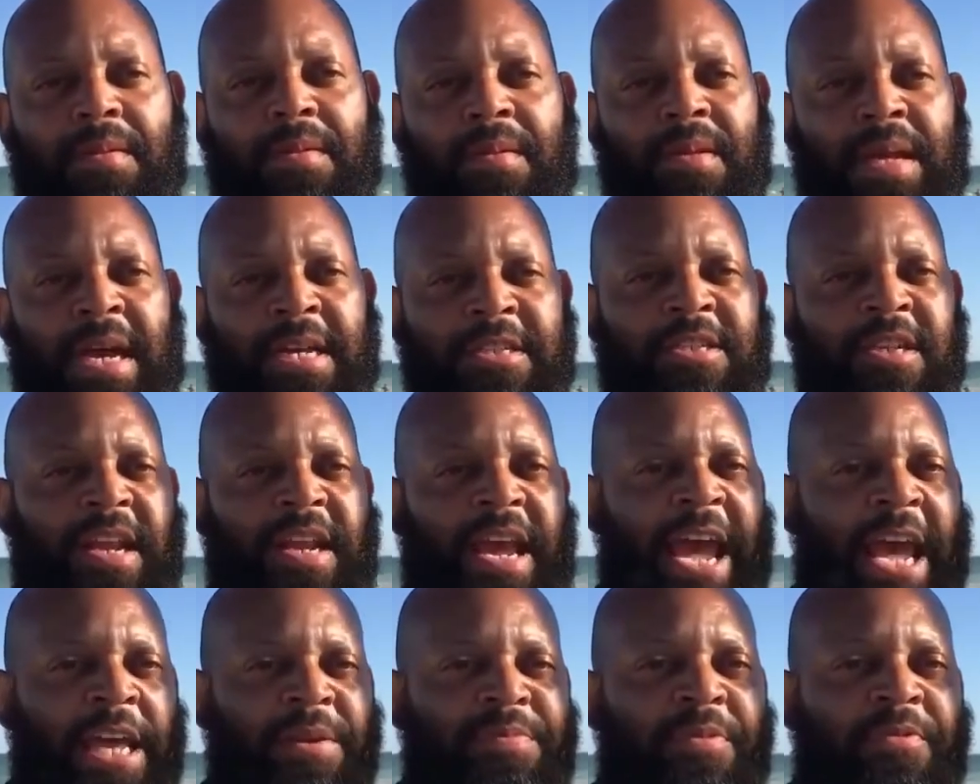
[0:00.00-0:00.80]
I should have
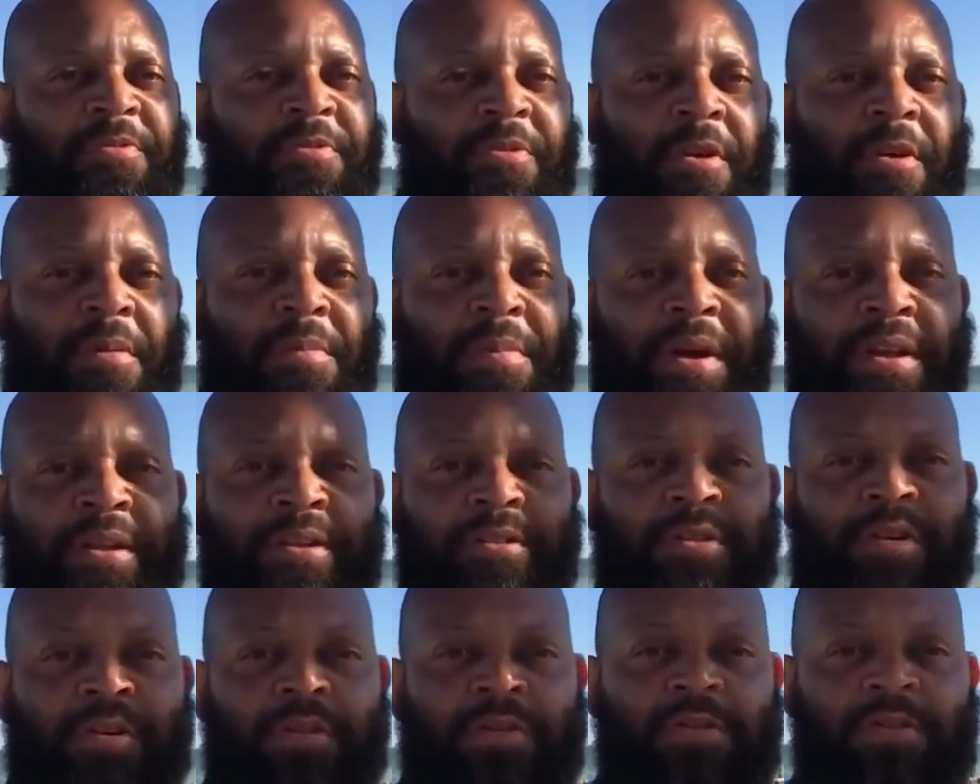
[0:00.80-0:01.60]
asked before, but you
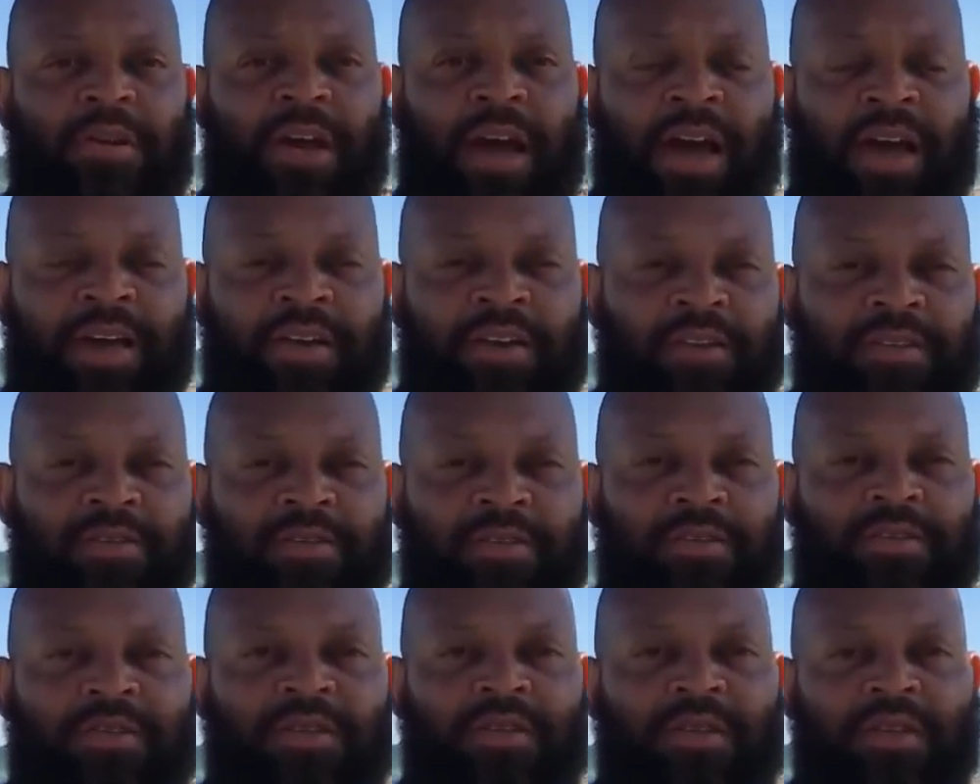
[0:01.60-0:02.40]
know, you know how it is.
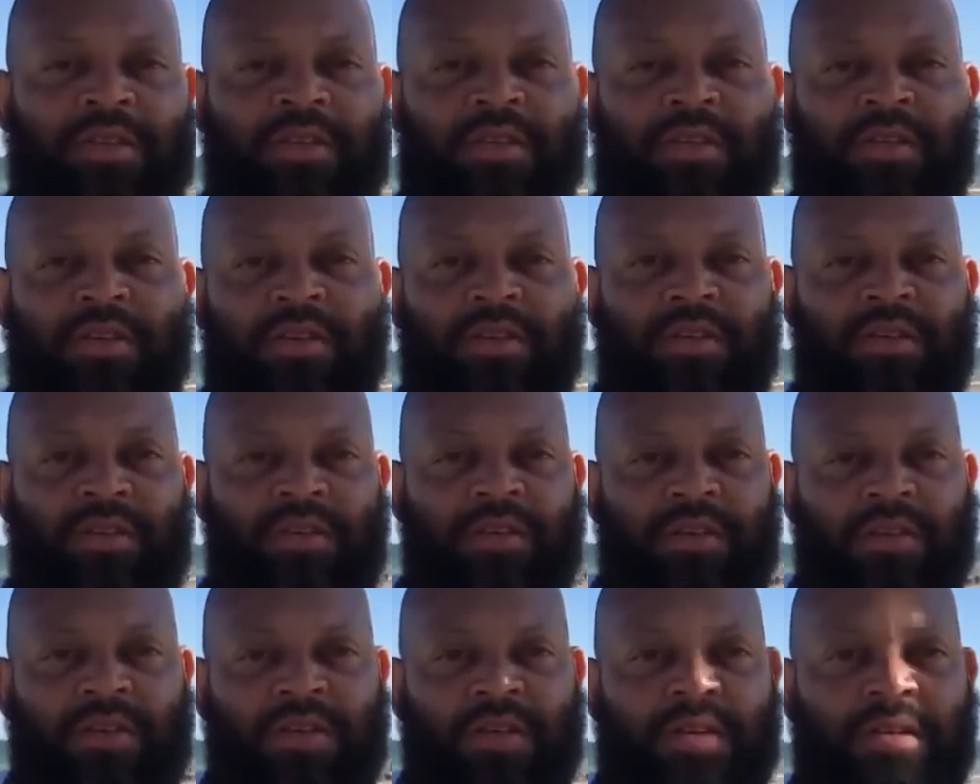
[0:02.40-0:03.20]

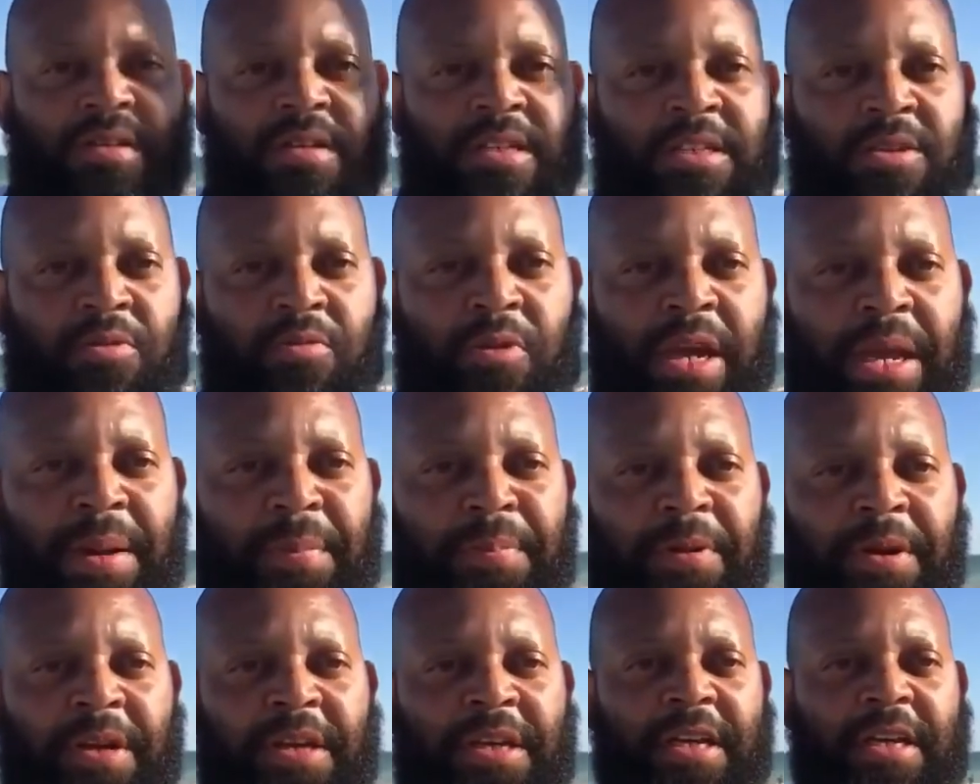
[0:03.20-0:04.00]
The wind
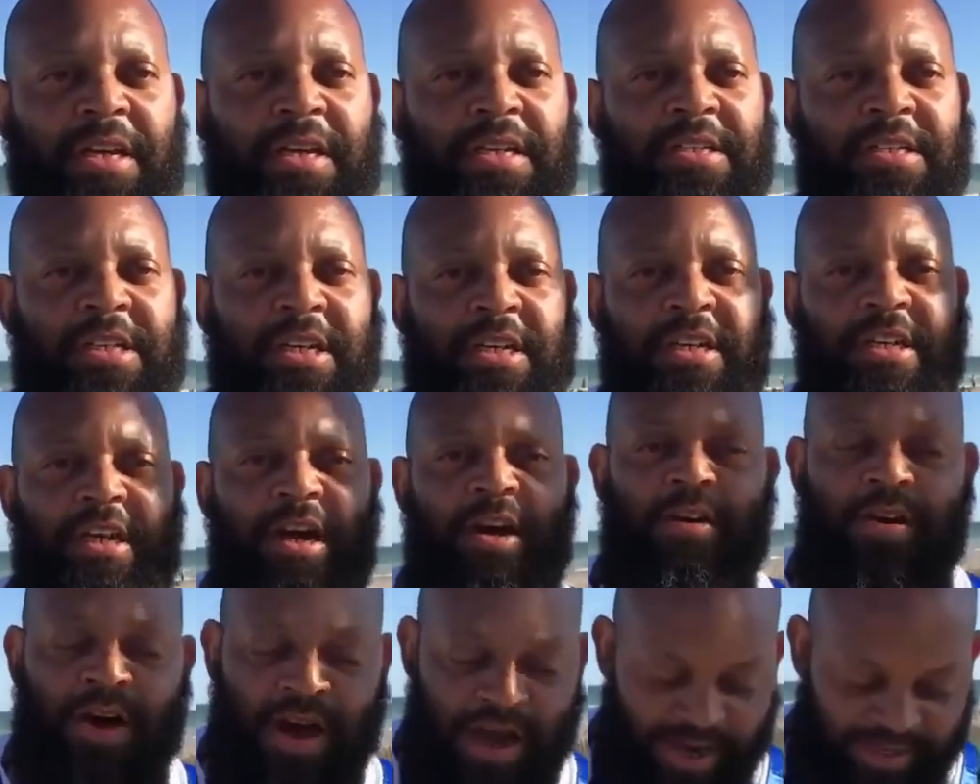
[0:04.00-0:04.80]
pretty good It's good to go.
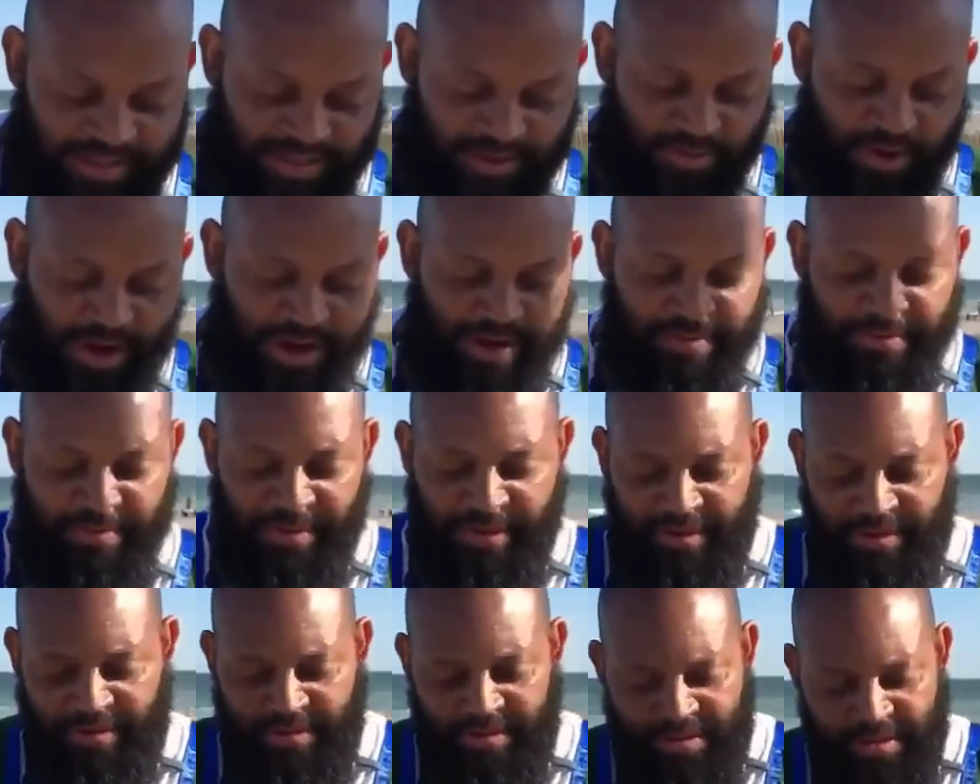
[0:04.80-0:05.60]
All right, the water, brother.
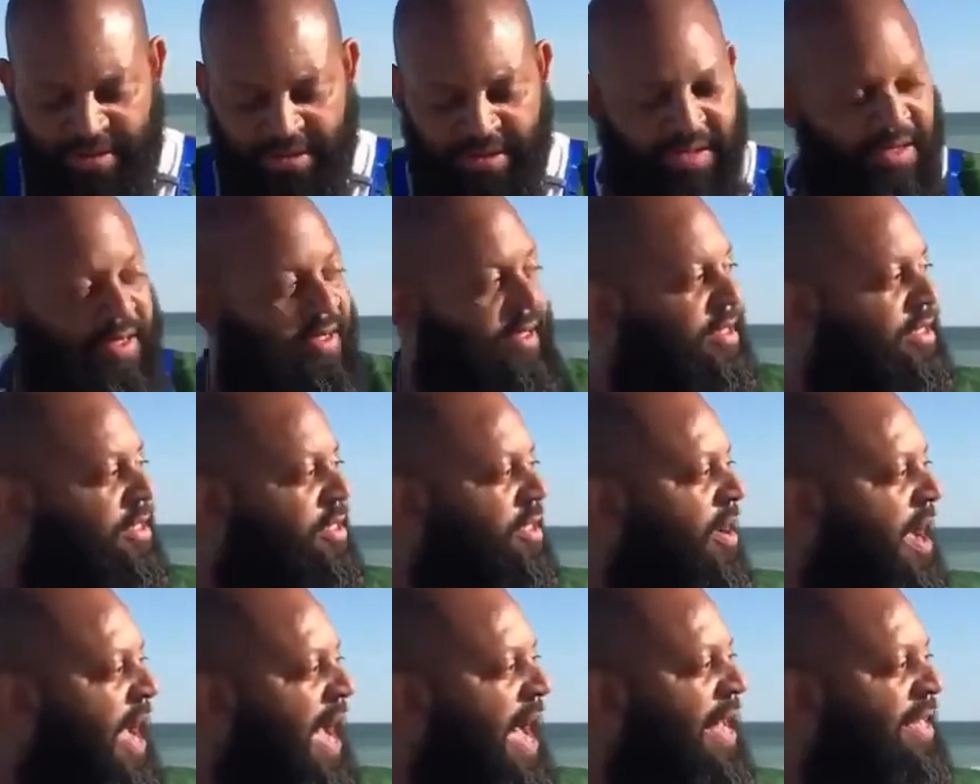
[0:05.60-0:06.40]
So
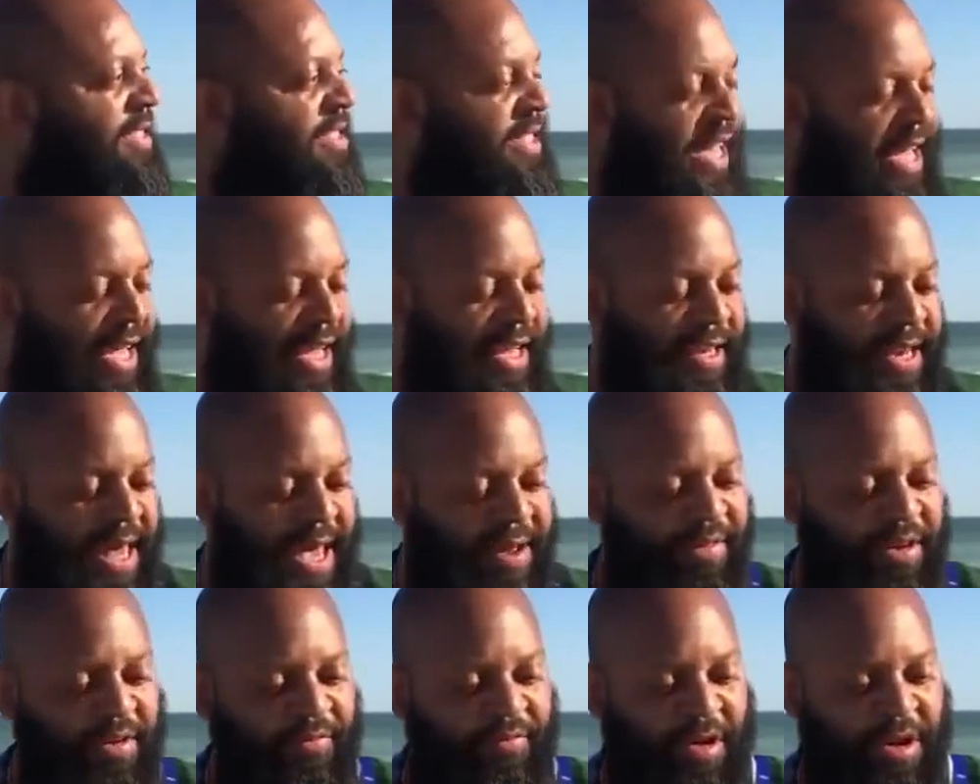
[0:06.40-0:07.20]
Isaiah 11
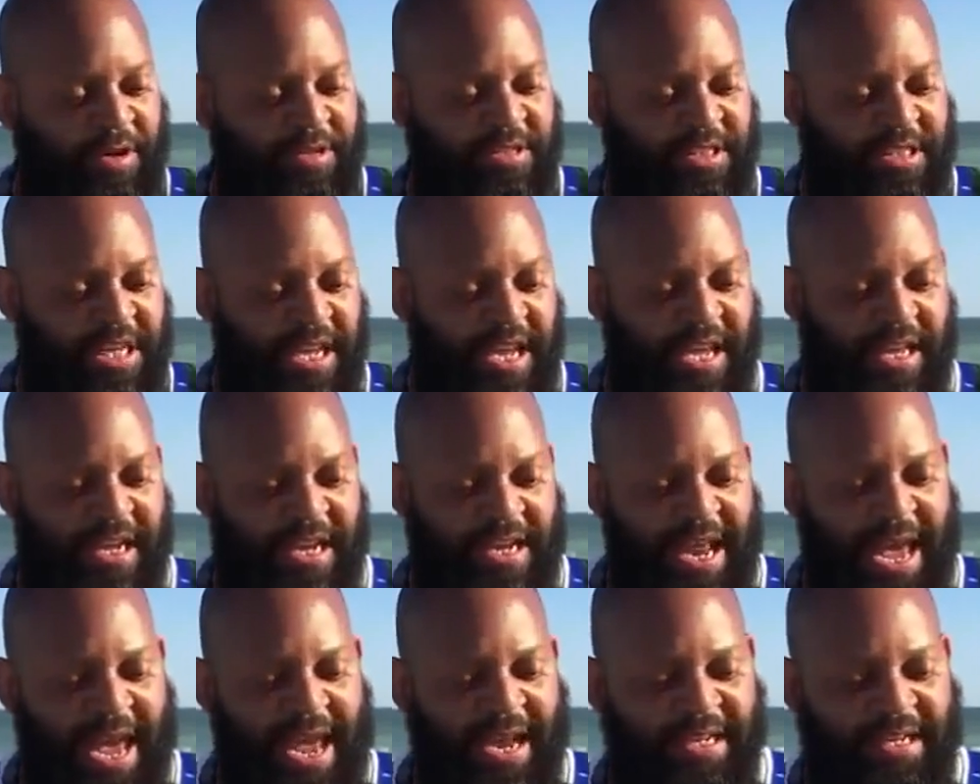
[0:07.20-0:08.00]
and verse 10, in
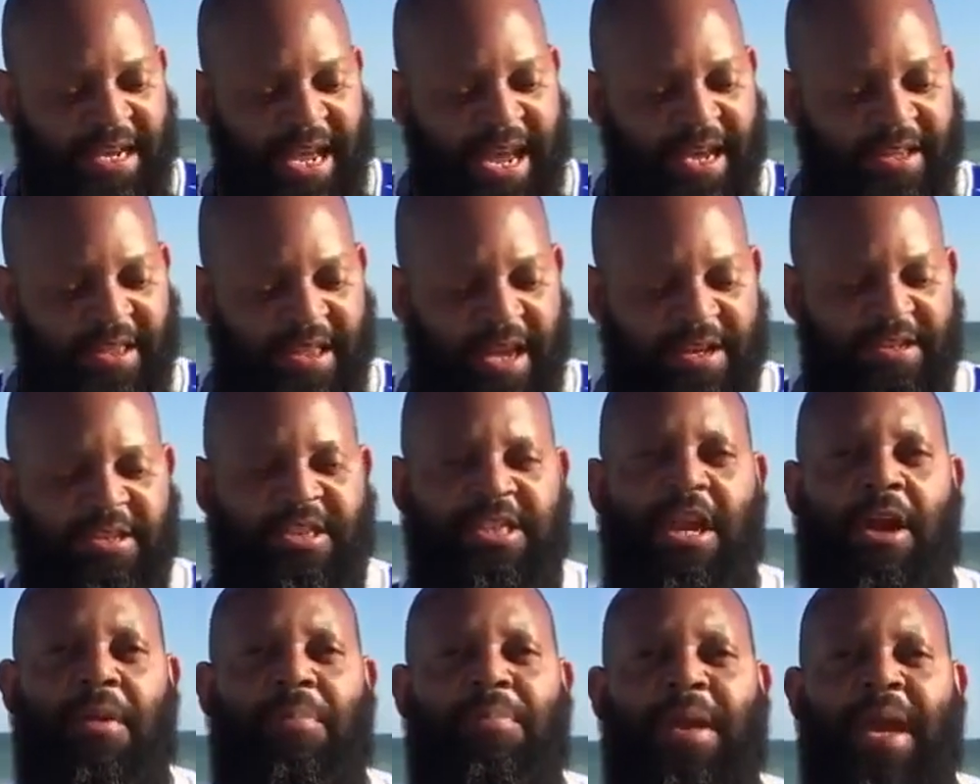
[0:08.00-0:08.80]
that day there
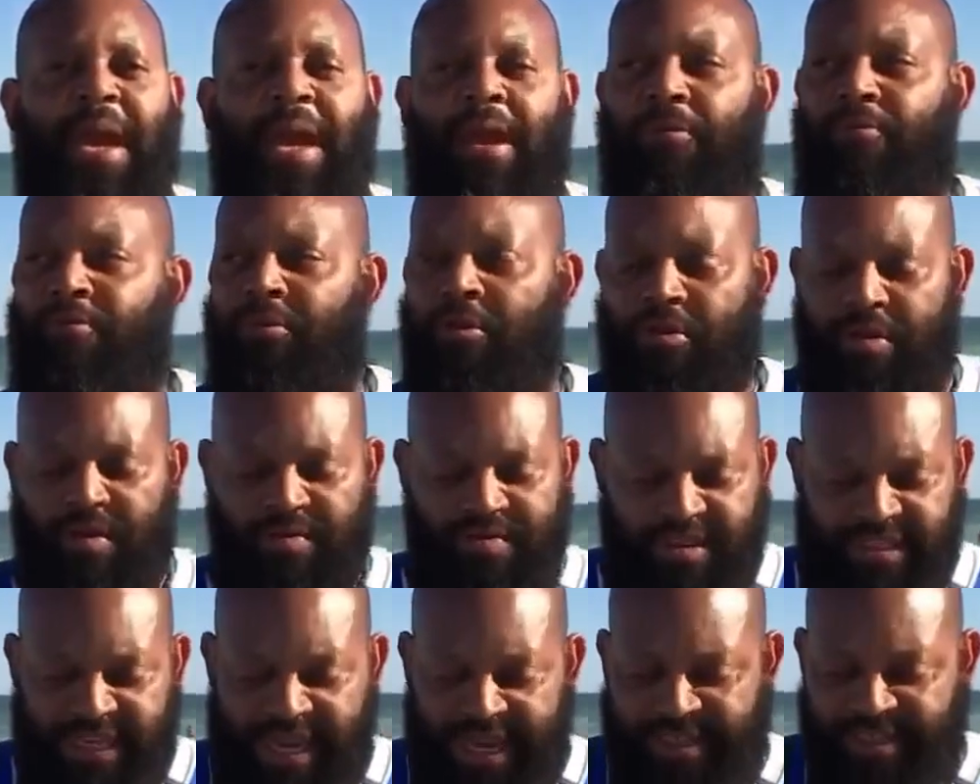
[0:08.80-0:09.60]
shall be a root of
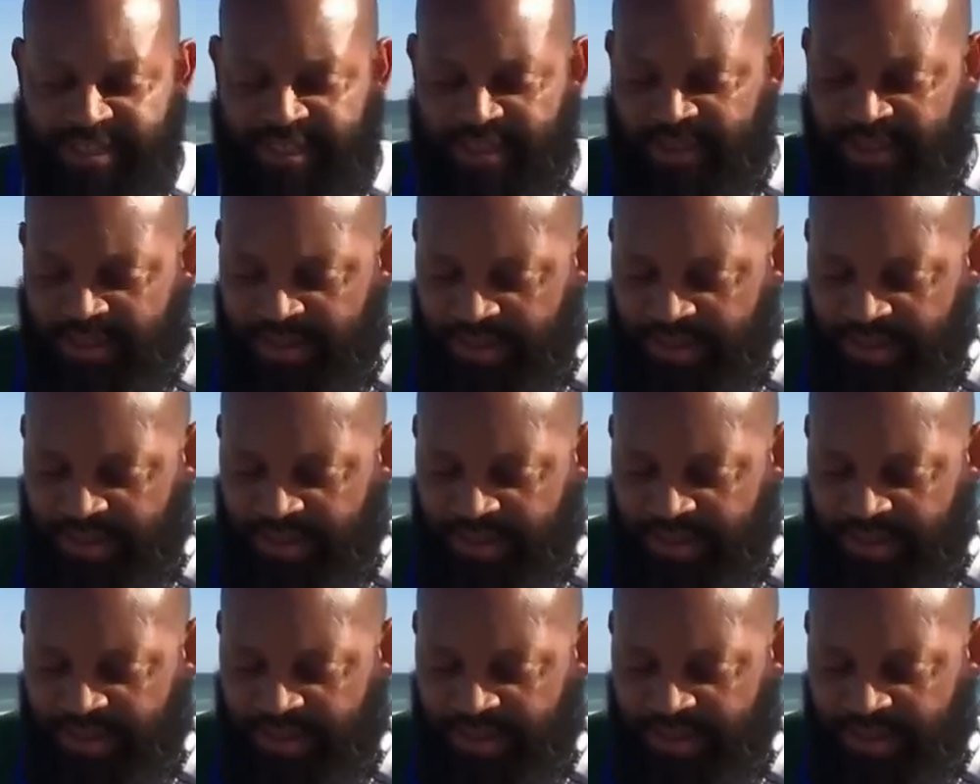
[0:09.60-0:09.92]
Jesse,